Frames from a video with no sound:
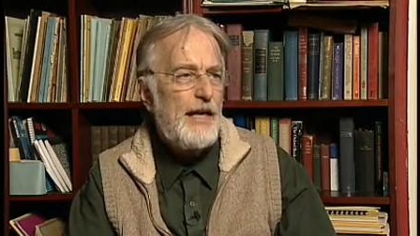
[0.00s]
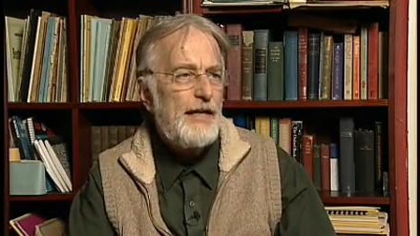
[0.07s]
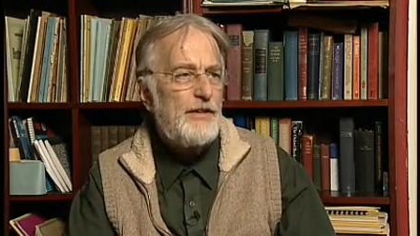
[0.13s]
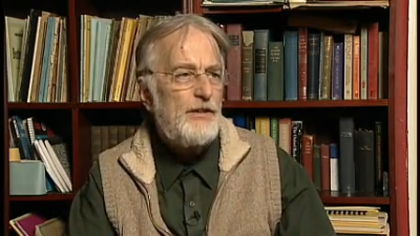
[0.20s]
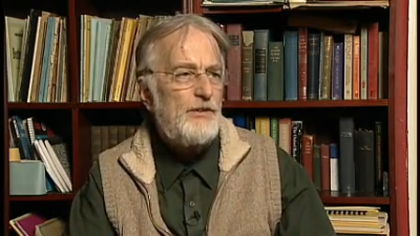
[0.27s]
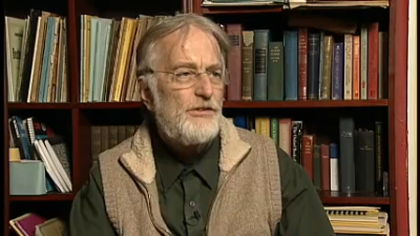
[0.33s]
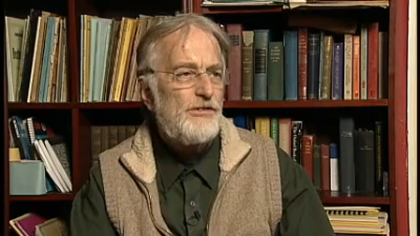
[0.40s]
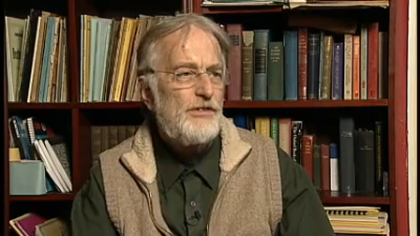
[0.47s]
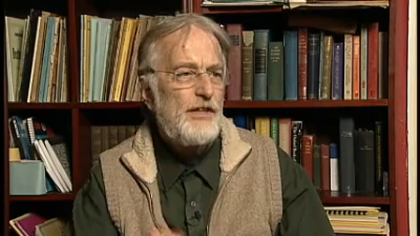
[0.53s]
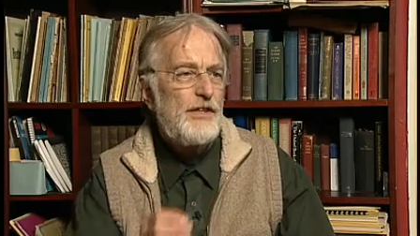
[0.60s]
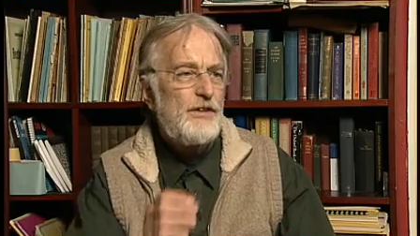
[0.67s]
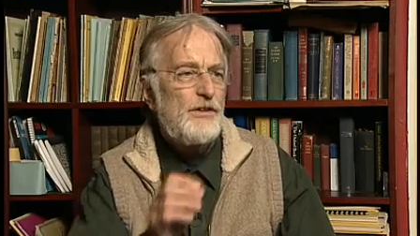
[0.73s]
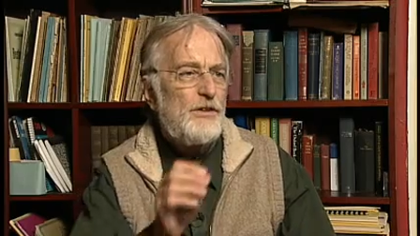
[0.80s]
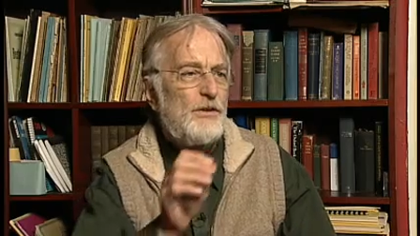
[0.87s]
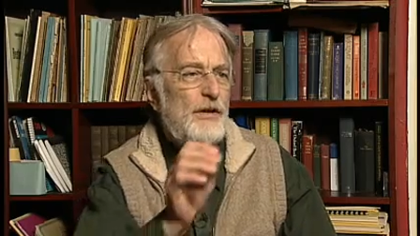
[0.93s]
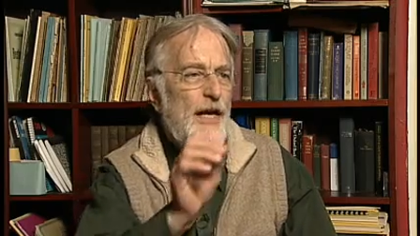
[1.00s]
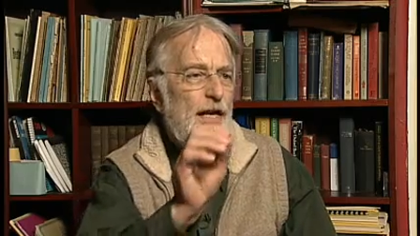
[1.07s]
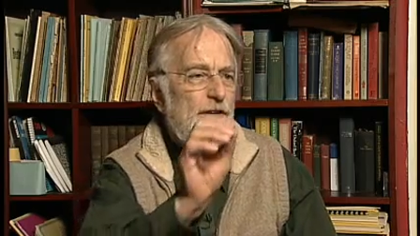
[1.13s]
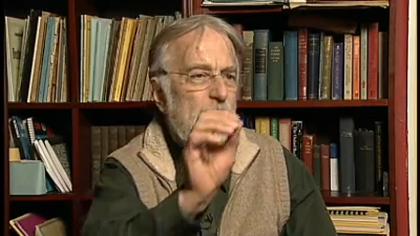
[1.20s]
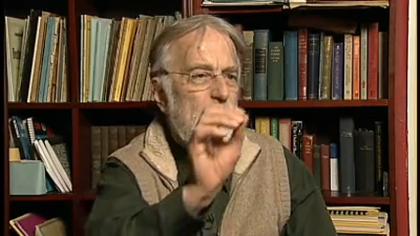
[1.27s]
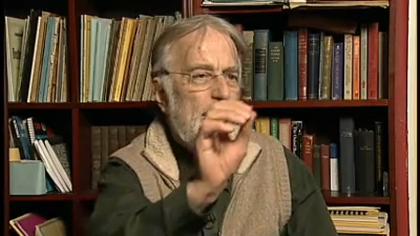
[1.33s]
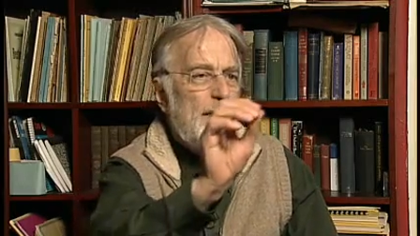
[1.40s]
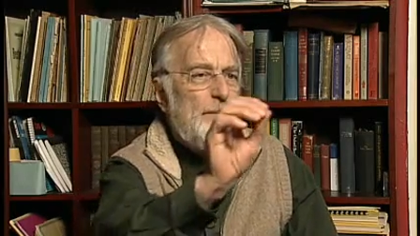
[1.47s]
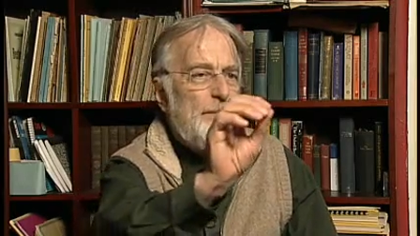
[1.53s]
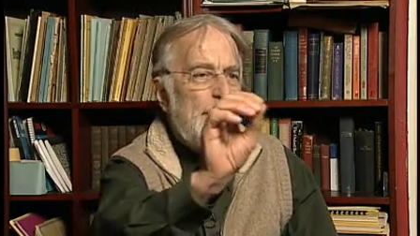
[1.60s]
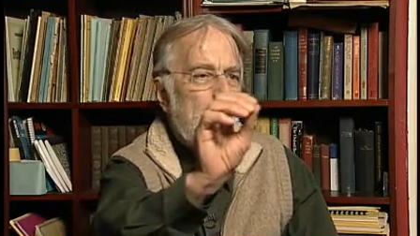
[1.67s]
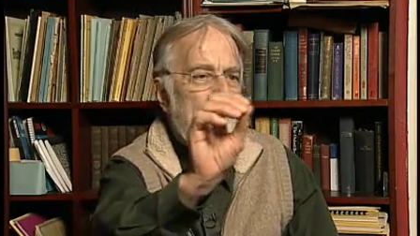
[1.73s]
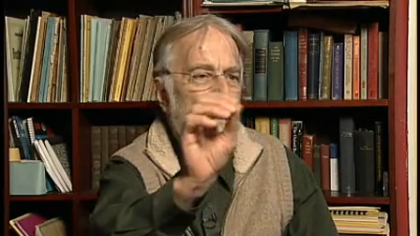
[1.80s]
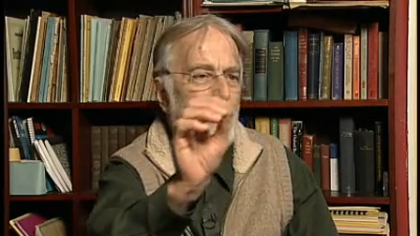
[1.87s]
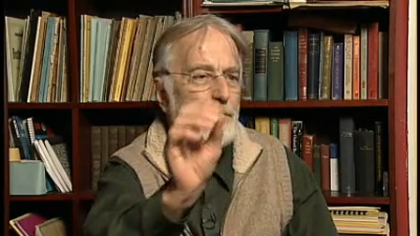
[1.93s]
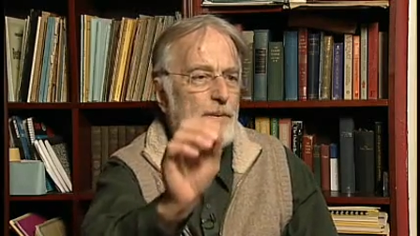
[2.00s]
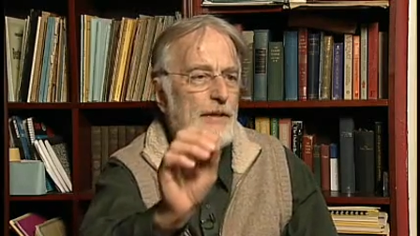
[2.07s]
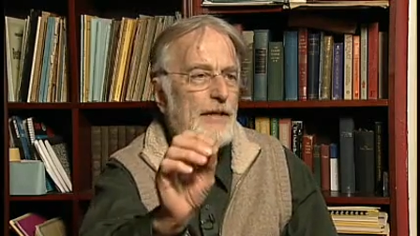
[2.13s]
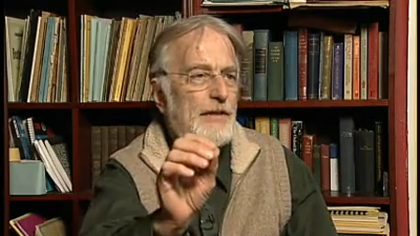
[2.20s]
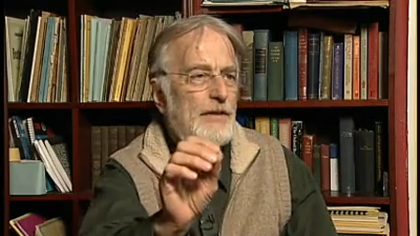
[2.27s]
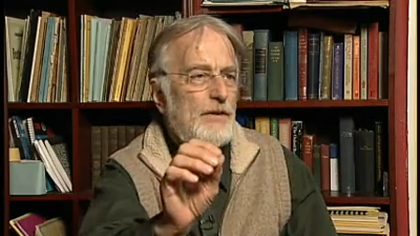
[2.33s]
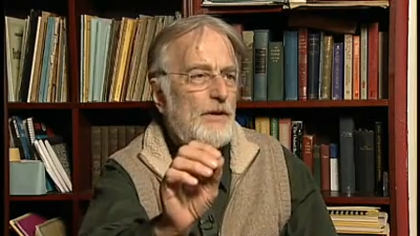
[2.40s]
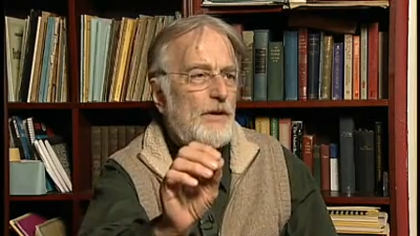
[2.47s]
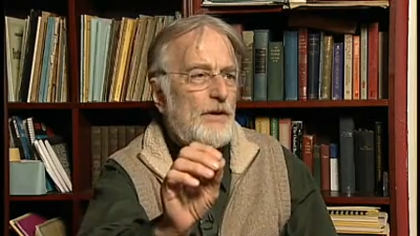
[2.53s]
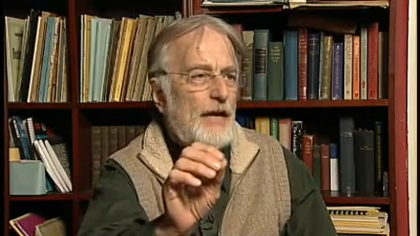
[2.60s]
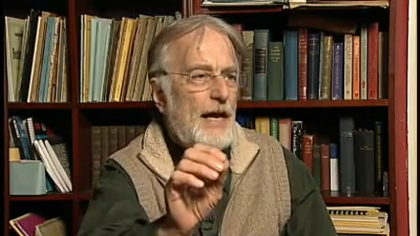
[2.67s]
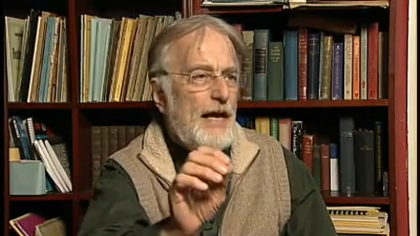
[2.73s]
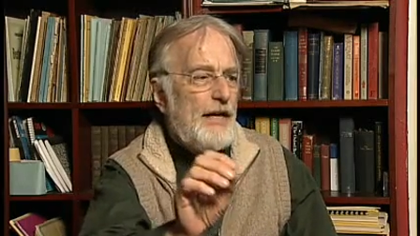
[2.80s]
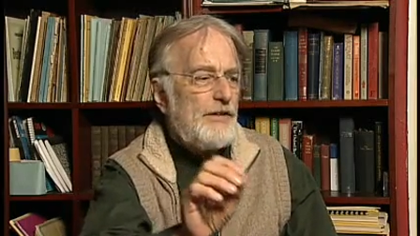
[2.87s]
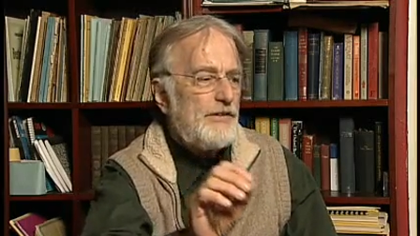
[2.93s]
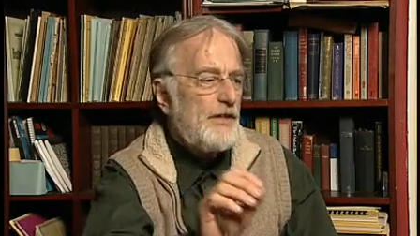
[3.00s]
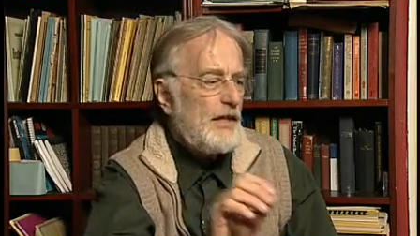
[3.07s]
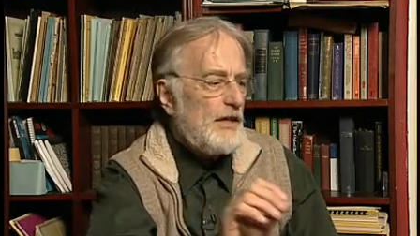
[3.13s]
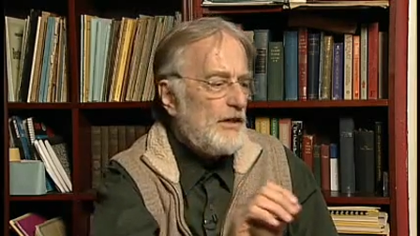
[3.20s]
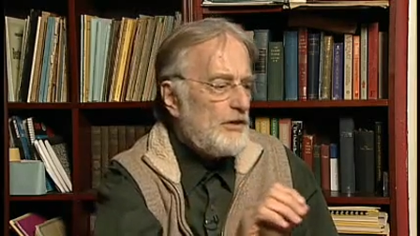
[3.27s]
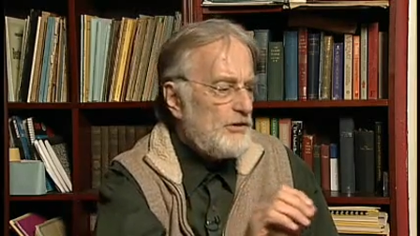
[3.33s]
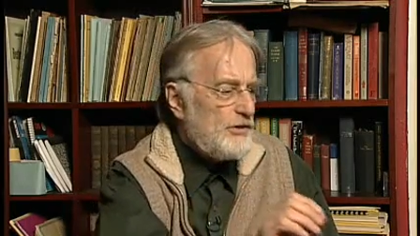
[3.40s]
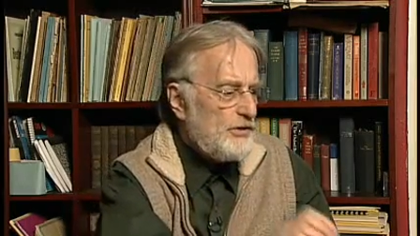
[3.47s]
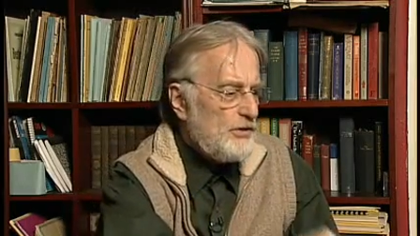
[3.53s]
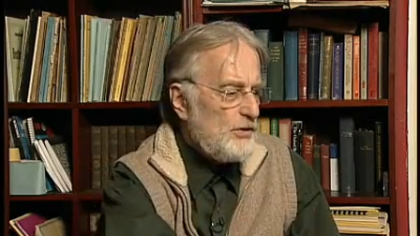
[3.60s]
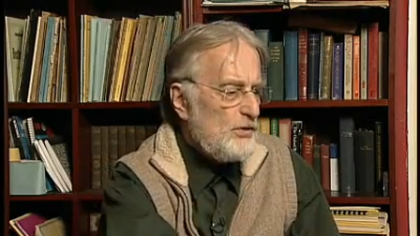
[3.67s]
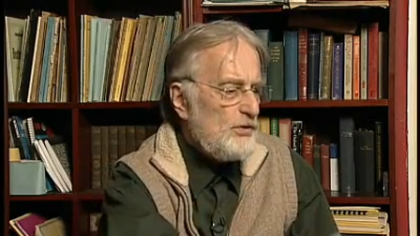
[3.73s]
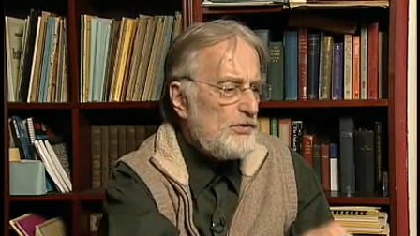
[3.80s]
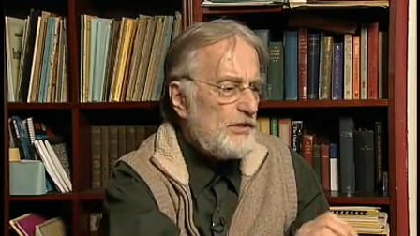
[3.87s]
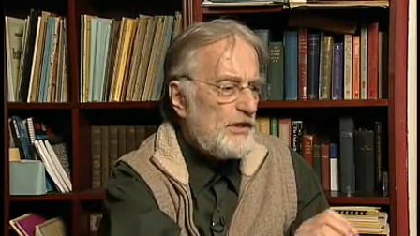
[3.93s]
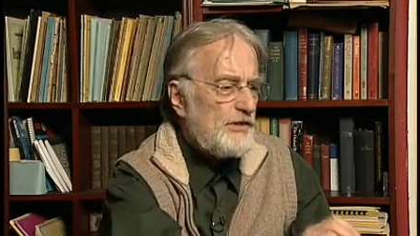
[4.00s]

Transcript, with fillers: I don't see you as bit by bit or as shoes,